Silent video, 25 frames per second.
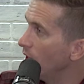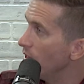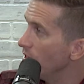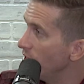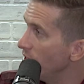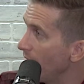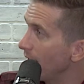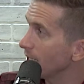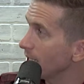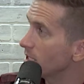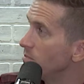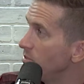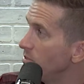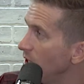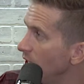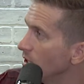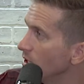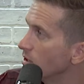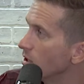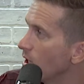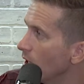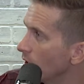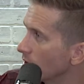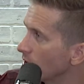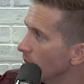That's
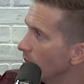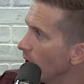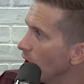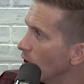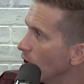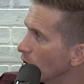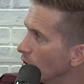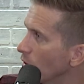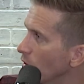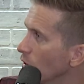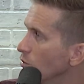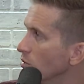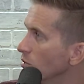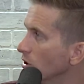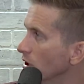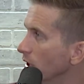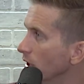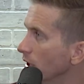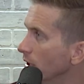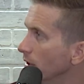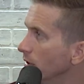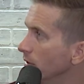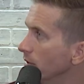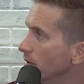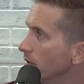being talked about
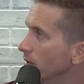globally.